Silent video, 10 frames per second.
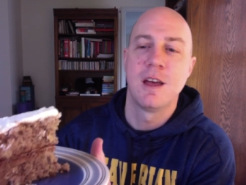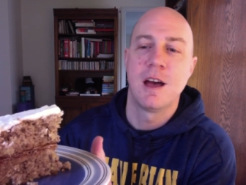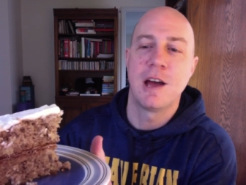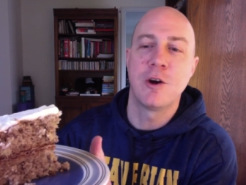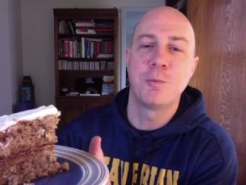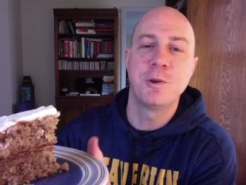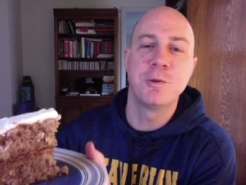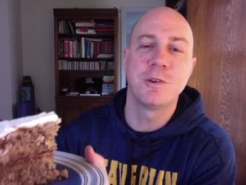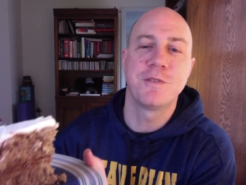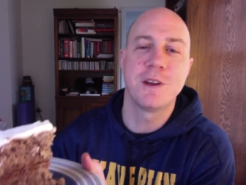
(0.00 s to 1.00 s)
I hope you
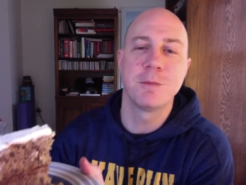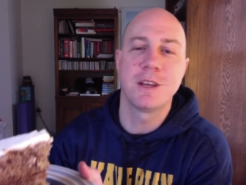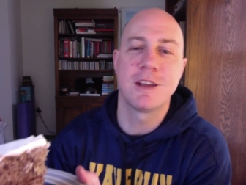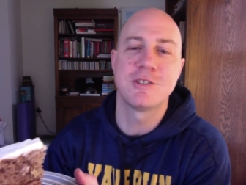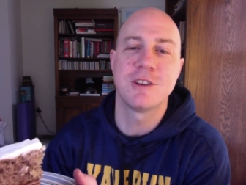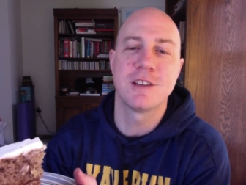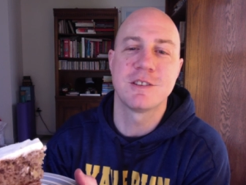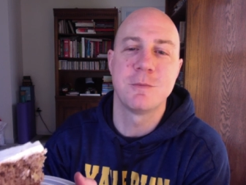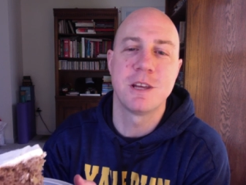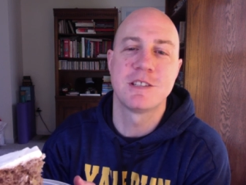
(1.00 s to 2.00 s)
and your family get a
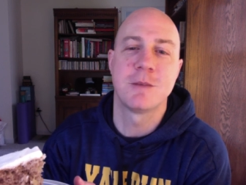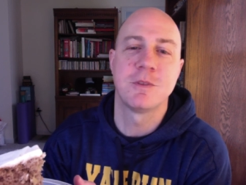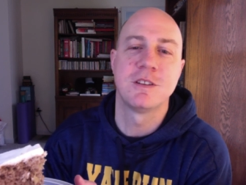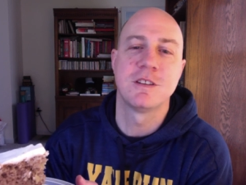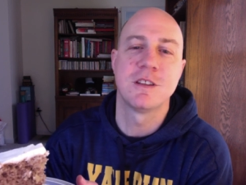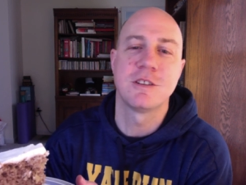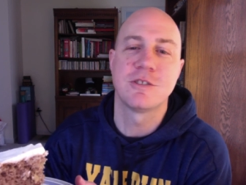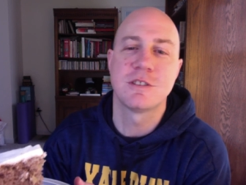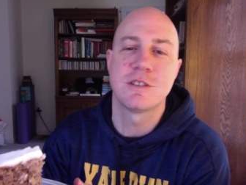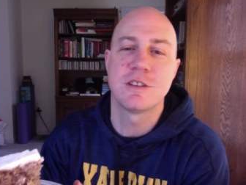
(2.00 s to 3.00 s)
chance to make something
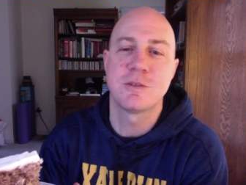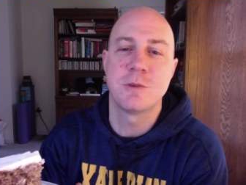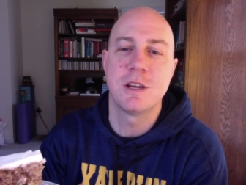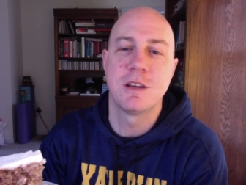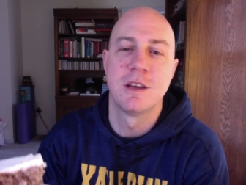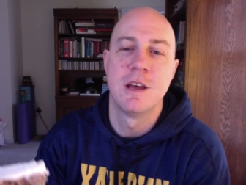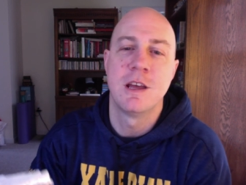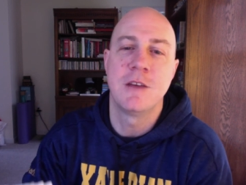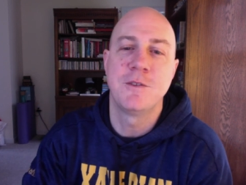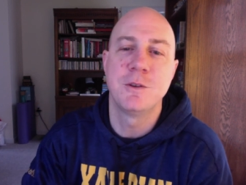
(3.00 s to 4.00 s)
delicious this week.
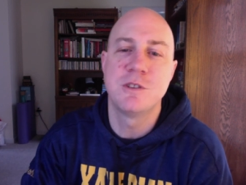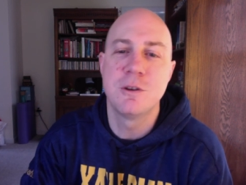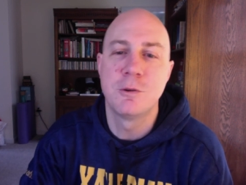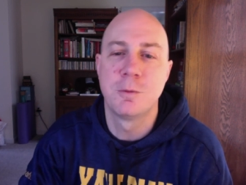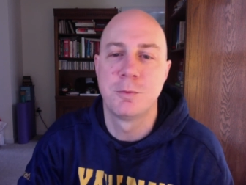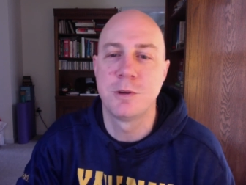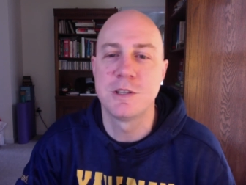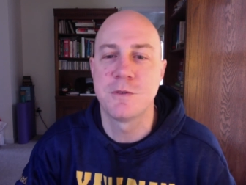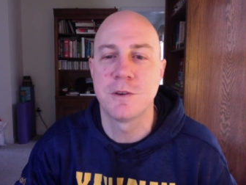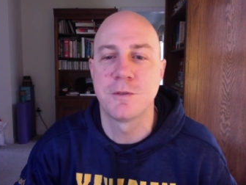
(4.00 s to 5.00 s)
If you do,
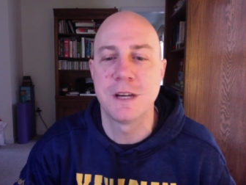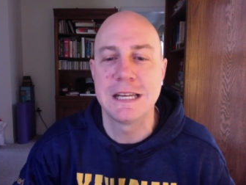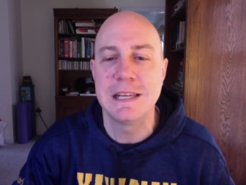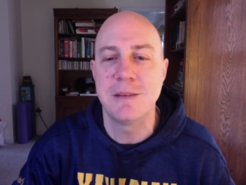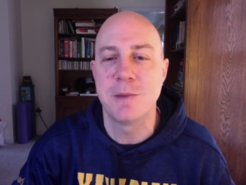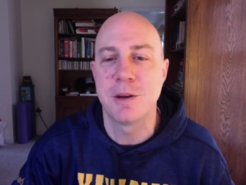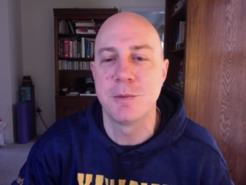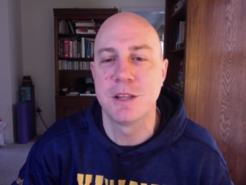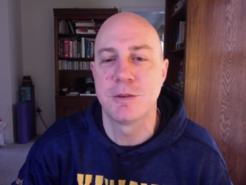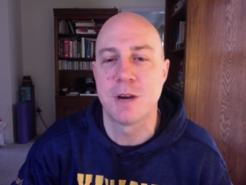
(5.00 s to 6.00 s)
please feel free to email
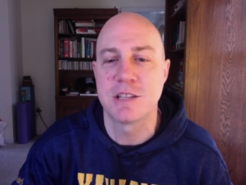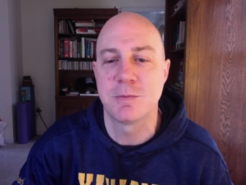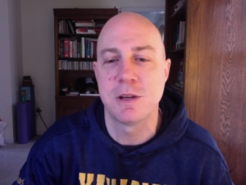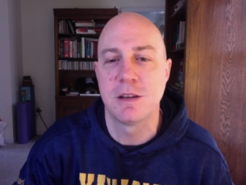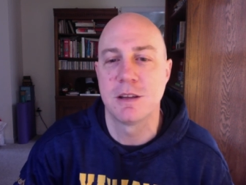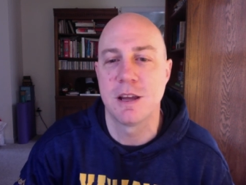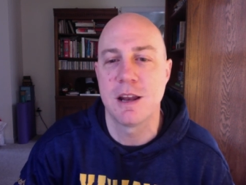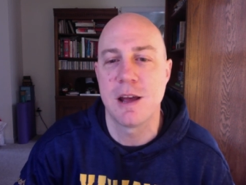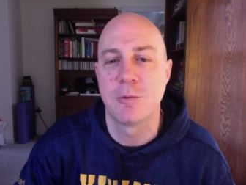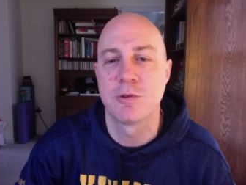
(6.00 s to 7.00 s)
me the recipe,
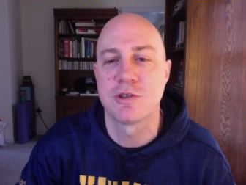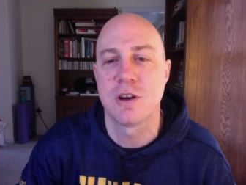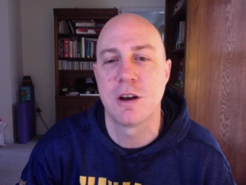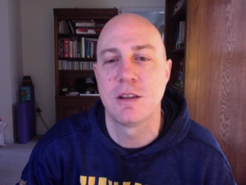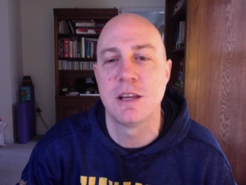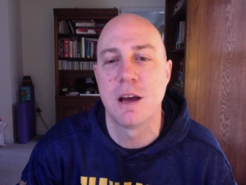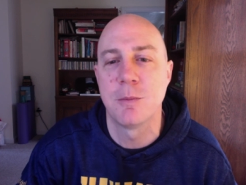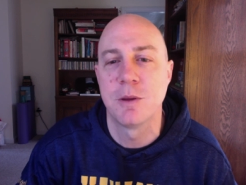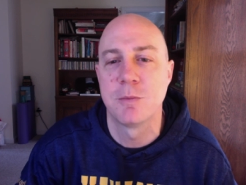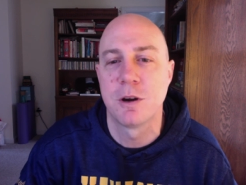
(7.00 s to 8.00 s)
and I will share the
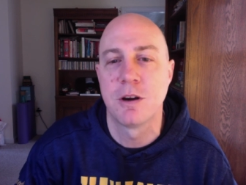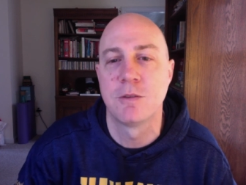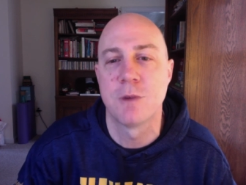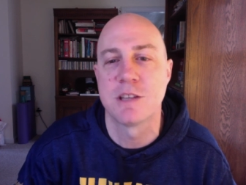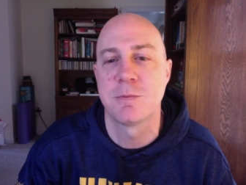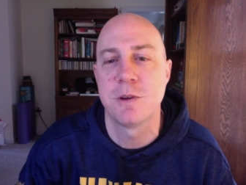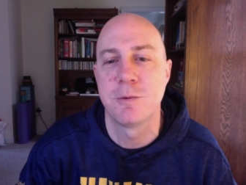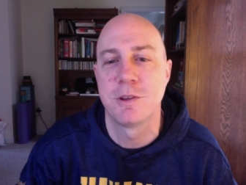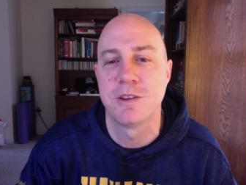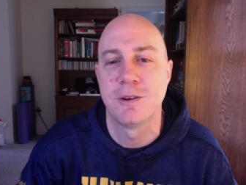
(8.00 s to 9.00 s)
hummingbird recipe
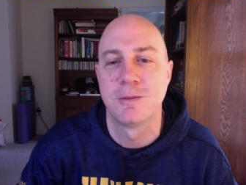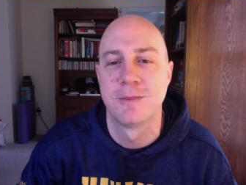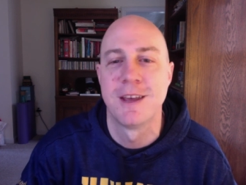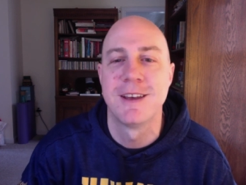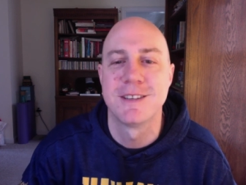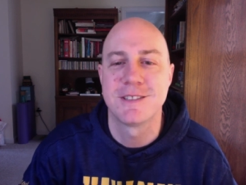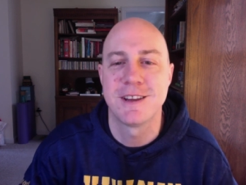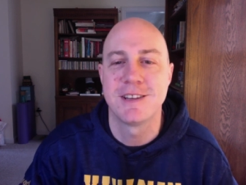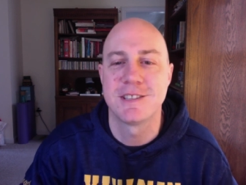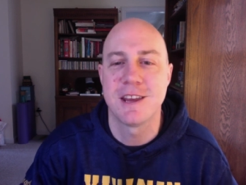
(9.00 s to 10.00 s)
with you.
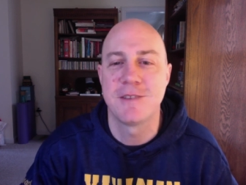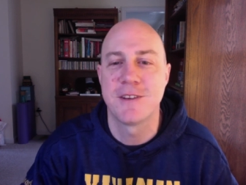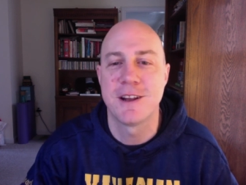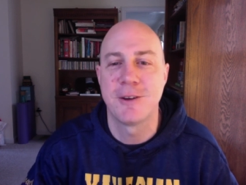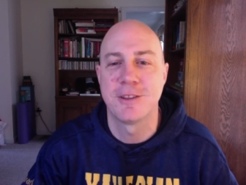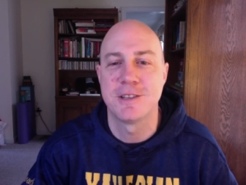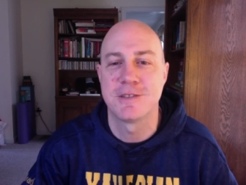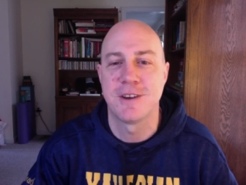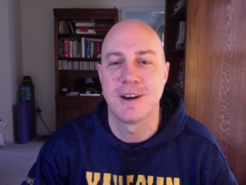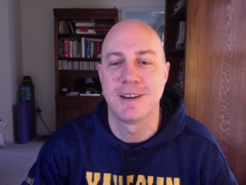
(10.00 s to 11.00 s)
Stay safe and healthy,
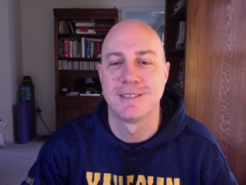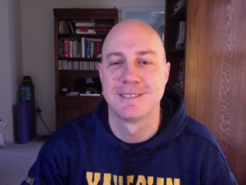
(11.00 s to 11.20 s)
Xaverian.